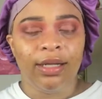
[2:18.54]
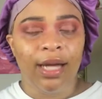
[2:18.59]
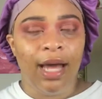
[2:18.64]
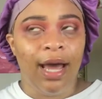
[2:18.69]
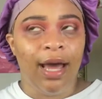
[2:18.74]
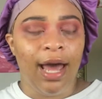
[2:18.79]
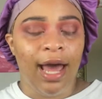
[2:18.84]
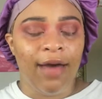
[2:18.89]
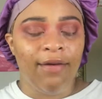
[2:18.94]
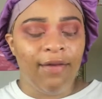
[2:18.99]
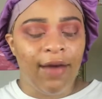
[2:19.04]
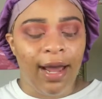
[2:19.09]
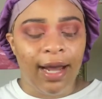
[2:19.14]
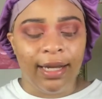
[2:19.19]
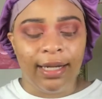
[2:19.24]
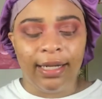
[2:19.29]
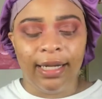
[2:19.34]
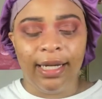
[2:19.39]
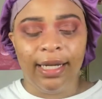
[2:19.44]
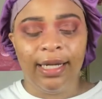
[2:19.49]
I have
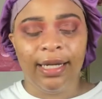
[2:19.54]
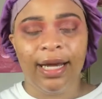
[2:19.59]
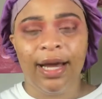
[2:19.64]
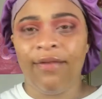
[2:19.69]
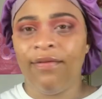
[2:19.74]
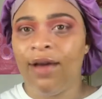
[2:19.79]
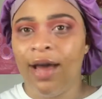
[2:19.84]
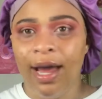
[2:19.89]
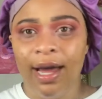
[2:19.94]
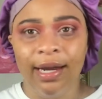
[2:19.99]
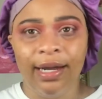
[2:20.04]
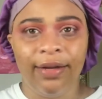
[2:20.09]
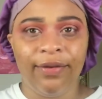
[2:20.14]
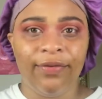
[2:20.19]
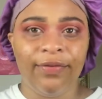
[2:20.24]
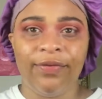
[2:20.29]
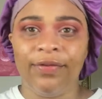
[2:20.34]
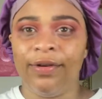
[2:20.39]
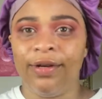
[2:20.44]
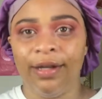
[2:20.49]
acne. I've had it
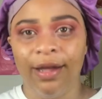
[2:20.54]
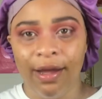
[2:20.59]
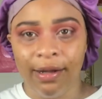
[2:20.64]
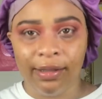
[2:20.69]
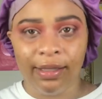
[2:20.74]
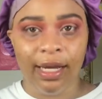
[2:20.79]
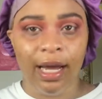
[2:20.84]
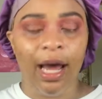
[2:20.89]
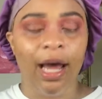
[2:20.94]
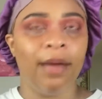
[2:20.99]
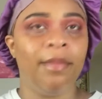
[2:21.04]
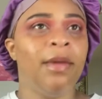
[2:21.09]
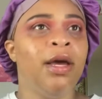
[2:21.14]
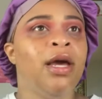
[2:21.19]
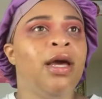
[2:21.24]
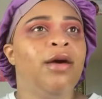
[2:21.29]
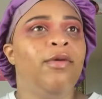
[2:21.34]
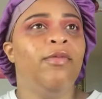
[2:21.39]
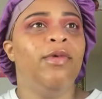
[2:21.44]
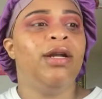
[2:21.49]
for a long time.
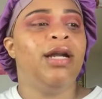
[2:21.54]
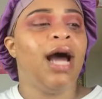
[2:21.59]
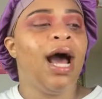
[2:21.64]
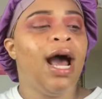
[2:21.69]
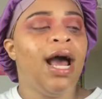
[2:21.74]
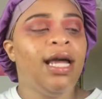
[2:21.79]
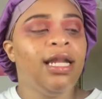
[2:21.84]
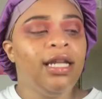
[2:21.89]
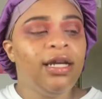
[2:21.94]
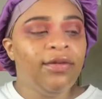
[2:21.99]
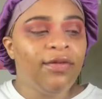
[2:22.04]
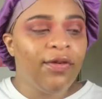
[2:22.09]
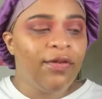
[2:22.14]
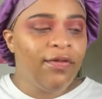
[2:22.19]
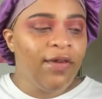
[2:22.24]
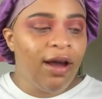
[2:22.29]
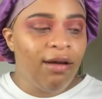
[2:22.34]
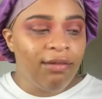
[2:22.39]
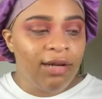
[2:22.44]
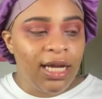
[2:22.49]
When I look for
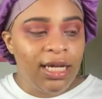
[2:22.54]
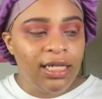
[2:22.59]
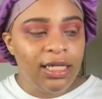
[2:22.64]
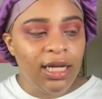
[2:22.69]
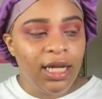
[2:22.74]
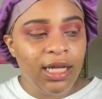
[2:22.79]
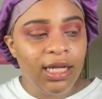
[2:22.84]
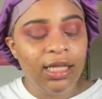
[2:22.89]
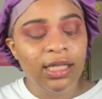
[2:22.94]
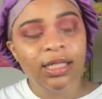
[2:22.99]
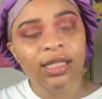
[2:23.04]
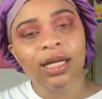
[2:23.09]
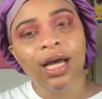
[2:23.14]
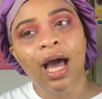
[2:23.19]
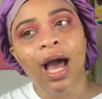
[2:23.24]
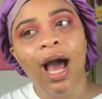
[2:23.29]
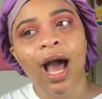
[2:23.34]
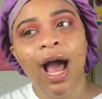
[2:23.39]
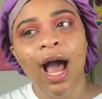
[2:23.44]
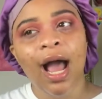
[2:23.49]
foundations,
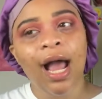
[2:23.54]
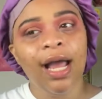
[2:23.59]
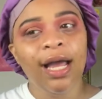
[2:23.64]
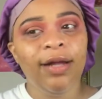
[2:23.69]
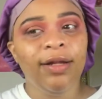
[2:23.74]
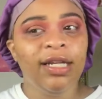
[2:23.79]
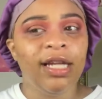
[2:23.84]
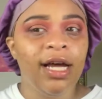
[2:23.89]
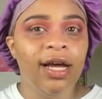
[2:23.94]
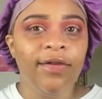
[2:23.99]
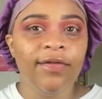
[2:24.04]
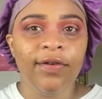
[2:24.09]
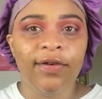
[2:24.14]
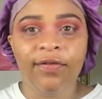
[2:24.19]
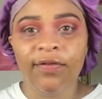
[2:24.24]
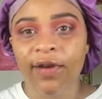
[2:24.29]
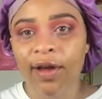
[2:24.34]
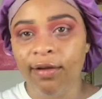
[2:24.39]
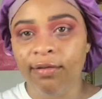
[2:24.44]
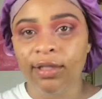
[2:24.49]
I love a
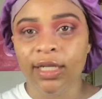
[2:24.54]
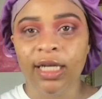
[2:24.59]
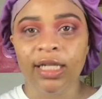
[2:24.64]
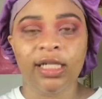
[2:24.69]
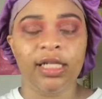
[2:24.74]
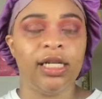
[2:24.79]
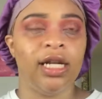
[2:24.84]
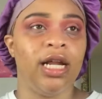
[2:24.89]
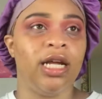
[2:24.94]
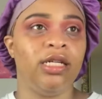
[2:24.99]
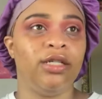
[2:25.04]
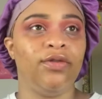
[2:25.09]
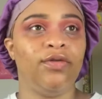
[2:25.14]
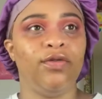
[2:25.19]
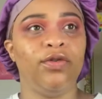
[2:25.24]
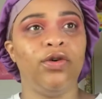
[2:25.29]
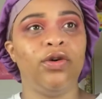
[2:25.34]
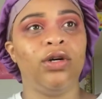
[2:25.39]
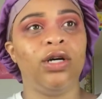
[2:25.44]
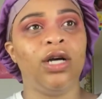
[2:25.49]
foundation that's
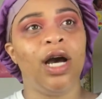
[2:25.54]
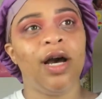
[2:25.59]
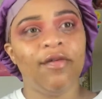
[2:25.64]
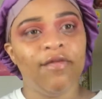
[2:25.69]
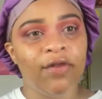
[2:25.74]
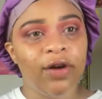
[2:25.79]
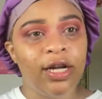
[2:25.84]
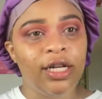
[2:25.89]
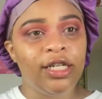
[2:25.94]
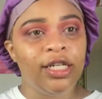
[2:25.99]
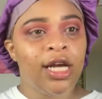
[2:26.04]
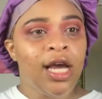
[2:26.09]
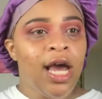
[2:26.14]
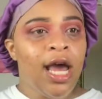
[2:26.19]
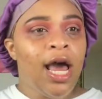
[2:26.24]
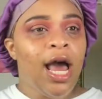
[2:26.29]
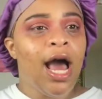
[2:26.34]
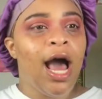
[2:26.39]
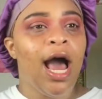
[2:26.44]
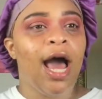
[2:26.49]
full coverage.
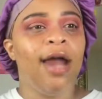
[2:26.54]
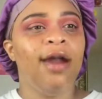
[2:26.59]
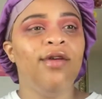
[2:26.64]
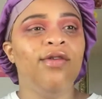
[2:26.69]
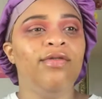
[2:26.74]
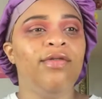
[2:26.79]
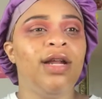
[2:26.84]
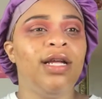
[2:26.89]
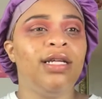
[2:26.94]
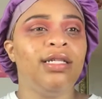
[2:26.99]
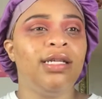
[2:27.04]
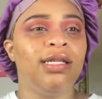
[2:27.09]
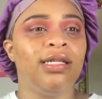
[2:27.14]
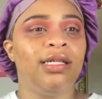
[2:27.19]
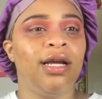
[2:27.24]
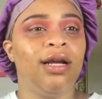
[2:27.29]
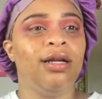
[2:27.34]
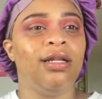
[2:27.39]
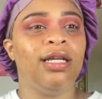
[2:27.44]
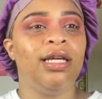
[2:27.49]
I don't
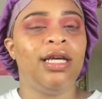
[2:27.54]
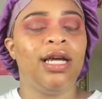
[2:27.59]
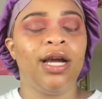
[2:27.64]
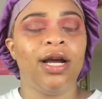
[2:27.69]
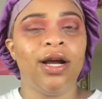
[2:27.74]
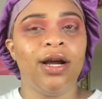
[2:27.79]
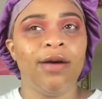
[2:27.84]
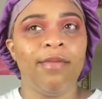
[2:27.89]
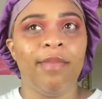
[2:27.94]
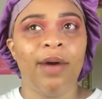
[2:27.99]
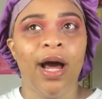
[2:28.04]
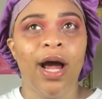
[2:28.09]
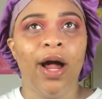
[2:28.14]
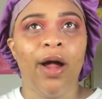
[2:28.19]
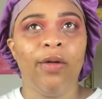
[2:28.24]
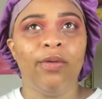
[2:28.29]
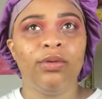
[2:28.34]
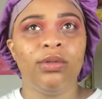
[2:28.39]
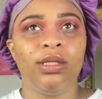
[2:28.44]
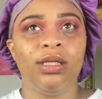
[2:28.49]
necessarily care
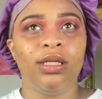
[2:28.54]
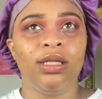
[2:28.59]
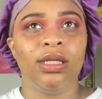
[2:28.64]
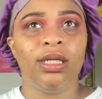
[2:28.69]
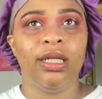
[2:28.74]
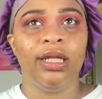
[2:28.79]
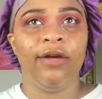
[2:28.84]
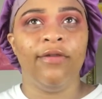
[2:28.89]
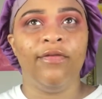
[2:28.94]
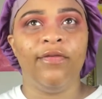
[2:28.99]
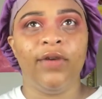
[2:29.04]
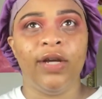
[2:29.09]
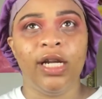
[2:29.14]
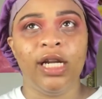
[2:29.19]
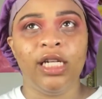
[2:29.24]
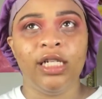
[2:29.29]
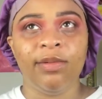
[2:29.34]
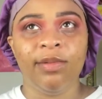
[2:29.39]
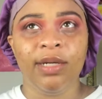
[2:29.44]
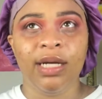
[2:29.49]
about the
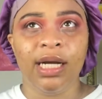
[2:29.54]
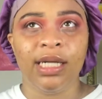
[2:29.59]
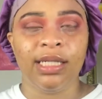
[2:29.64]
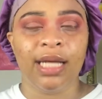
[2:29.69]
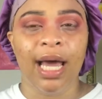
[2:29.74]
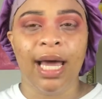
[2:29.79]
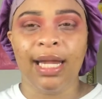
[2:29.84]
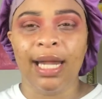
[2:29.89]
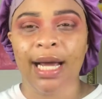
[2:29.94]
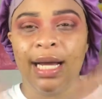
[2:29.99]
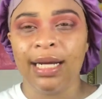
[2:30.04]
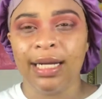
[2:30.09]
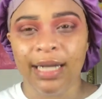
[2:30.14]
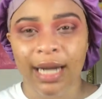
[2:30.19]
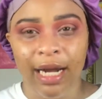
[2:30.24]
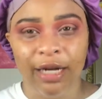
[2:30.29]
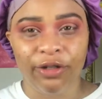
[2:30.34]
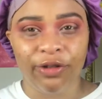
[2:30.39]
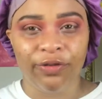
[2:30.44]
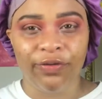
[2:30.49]
finish, because I like a
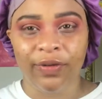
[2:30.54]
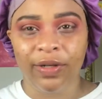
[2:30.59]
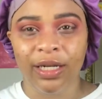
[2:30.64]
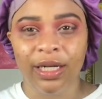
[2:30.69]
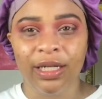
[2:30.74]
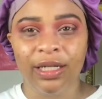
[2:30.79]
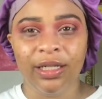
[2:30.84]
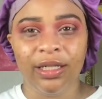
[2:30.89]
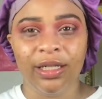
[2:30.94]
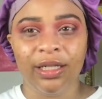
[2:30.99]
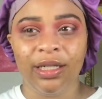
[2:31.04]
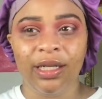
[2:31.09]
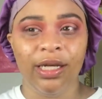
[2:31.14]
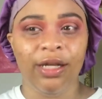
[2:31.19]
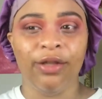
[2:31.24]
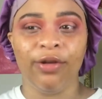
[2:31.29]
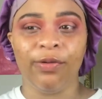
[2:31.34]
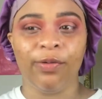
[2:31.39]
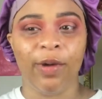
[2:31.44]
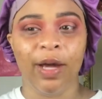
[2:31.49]
natural finish
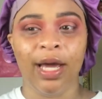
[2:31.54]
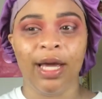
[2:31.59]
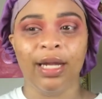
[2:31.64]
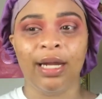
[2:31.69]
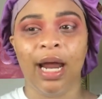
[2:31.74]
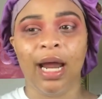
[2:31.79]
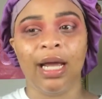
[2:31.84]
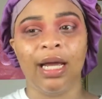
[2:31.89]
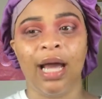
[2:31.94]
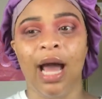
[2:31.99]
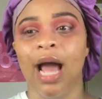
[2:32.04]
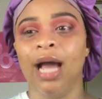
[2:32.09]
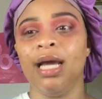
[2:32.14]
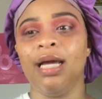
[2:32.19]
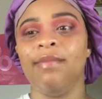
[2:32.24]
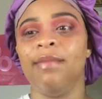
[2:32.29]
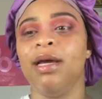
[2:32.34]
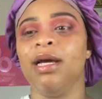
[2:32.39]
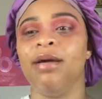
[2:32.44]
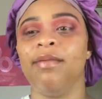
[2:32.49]
either way. Like, I
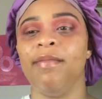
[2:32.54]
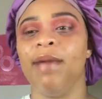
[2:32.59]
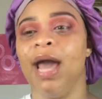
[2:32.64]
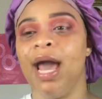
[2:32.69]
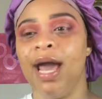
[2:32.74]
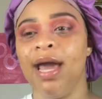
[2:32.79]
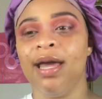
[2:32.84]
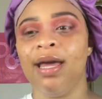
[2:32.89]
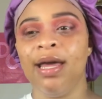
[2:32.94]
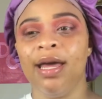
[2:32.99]
can make a matte